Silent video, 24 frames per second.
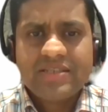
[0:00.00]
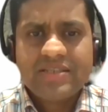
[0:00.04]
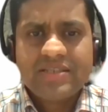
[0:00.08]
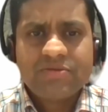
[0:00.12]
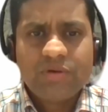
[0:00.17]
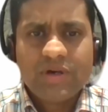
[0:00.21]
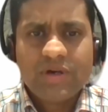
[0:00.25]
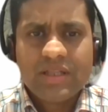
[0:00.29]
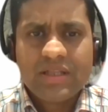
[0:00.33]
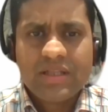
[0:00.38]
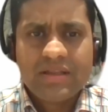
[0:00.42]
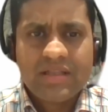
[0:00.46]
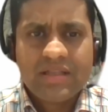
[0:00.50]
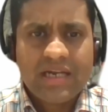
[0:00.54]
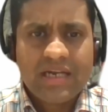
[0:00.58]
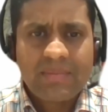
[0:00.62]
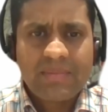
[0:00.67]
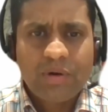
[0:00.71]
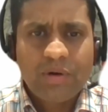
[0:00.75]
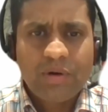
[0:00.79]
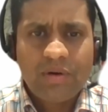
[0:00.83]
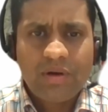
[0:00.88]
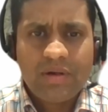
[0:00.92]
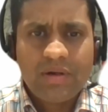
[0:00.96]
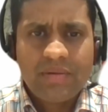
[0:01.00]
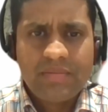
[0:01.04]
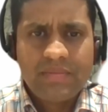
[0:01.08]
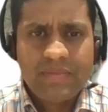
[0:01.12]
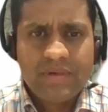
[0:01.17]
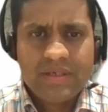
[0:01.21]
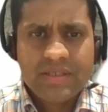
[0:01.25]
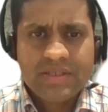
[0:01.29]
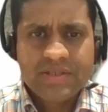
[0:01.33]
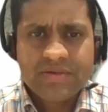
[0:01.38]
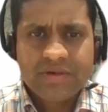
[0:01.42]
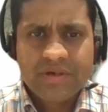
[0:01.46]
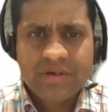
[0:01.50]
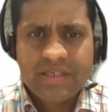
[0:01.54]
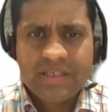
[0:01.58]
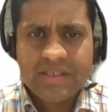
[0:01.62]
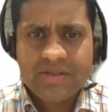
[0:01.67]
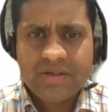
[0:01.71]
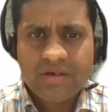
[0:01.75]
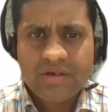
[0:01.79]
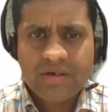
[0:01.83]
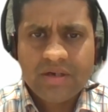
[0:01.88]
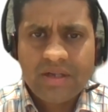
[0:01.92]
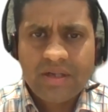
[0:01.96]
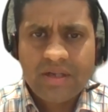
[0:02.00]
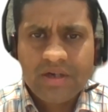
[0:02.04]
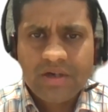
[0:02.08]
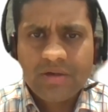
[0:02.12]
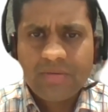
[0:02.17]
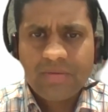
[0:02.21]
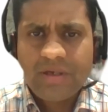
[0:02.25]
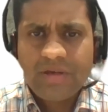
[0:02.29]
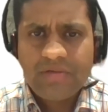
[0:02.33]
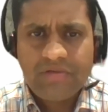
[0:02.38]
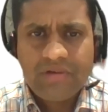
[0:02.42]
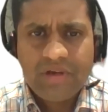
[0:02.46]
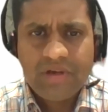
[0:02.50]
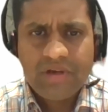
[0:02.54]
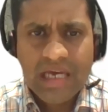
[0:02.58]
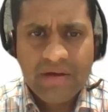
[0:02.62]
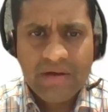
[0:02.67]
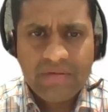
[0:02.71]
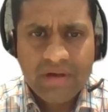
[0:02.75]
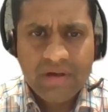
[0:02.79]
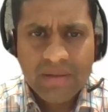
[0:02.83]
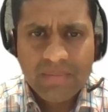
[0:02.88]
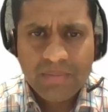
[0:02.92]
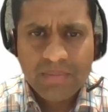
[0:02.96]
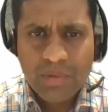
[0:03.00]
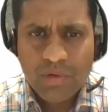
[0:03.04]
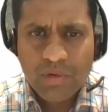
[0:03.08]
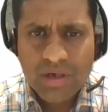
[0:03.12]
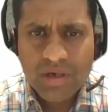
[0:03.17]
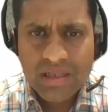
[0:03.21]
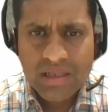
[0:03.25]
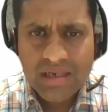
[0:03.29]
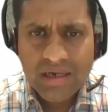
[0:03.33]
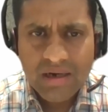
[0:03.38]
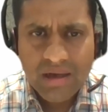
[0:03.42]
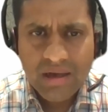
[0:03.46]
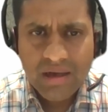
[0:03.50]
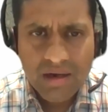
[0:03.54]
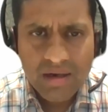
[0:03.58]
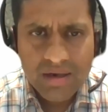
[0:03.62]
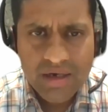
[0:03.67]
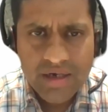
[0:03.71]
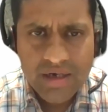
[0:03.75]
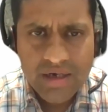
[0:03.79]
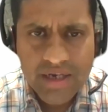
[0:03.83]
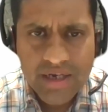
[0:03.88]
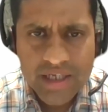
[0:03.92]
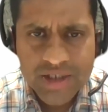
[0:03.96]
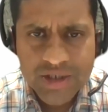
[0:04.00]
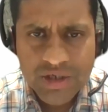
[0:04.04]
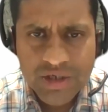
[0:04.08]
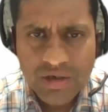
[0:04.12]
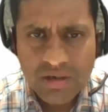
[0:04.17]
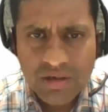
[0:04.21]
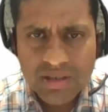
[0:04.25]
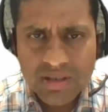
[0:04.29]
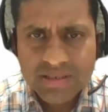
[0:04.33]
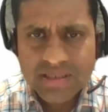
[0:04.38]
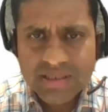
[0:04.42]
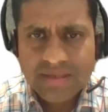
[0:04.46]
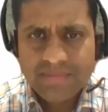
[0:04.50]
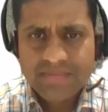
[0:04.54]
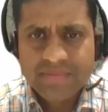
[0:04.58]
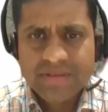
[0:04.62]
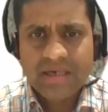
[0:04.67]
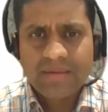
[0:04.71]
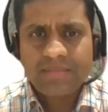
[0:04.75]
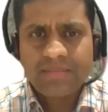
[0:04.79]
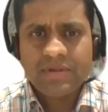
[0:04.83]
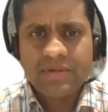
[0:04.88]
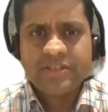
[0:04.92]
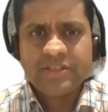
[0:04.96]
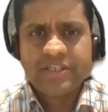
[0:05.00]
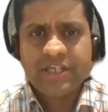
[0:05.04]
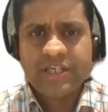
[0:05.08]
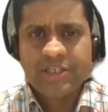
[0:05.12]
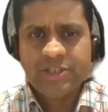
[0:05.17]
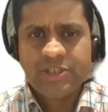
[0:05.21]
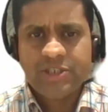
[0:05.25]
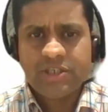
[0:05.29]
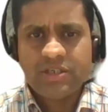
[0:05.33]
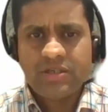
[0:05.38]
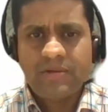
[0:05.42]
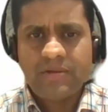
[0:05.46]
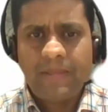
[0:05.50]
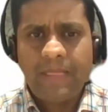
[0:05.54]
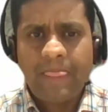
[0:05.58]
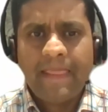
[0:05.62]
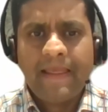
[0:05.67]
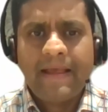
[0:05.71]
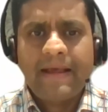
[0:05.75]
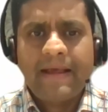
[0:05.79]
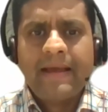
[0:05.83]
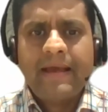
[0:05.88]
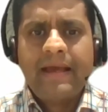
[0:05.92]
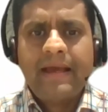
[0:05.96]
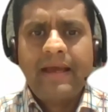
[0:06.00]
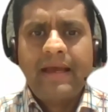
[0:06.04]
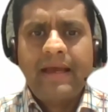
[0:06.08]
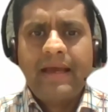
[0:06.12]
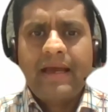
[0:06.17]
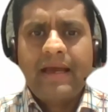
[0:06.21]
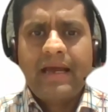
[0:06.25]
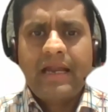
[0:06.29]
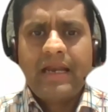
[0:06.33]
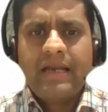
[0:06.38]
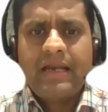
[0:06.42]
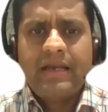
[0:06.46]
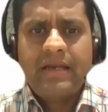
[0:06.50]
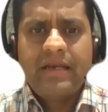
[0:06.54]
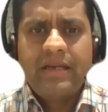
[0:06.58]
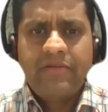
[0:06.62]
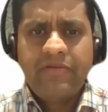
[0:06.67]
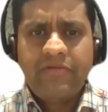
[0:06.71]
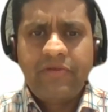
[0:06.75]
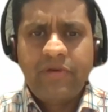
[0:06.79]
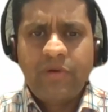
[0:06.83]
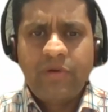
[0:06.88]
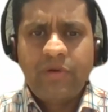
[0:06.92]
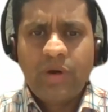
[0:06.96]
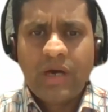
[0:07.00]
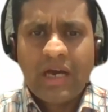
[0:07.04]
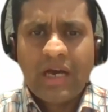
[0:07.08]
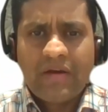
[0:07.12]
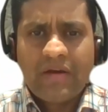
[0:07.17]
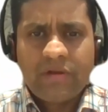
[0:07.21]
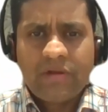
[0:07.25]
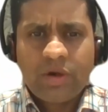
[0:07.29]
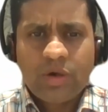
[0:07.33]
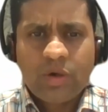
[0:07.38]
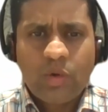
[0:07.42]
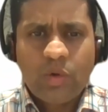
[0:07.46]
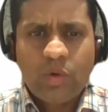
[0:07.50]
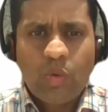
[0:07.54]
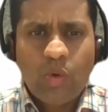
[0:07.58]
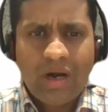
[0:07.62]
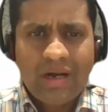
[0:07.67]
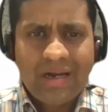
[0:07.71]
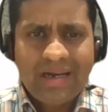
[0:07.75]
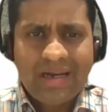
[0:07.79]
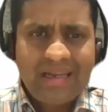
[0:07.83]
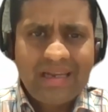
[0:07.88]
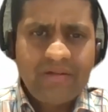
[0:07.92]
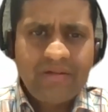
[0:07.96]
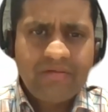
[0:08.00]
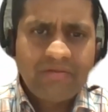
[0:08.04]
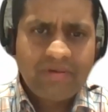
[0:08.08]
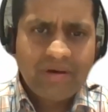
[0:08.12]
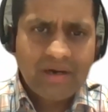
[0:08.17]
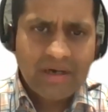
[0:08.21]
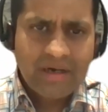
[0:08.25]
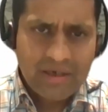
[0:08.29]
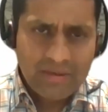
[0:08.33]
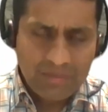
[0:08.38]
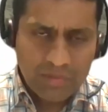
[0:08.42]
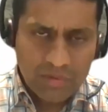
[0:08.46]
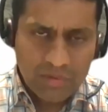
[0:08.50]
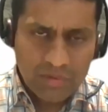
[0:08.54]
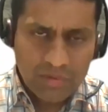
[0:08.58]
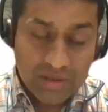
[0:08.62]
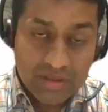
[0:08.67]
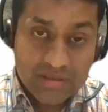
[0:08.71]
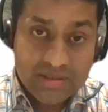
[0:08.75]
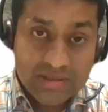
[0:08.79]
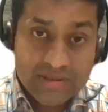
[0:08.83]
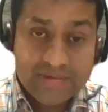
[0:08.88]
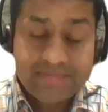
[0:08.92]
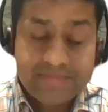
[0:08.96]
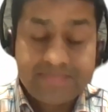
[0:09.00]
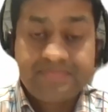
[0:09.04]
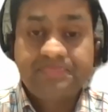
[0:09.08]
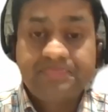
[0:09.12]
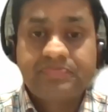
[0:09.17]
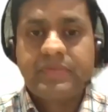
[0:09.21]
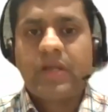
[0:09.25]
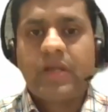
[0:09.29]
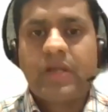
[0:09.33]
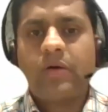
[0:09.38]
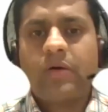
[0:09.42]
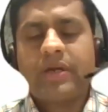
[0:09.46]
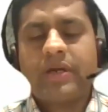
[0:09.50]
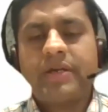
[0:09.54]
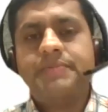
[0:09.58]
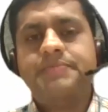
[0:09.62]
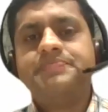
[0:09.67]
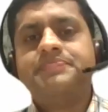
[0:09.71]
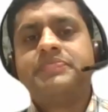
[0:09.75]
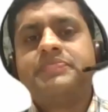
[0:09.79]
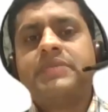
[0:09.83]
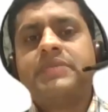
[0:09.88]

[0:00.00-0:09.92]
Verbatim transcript: is uh, one that I probably missed. So it is not mm-hmm. clear to me if you have done protein and RNA detection on the same sample mm -hmm. section and if you have not quantified the proteins. Okay,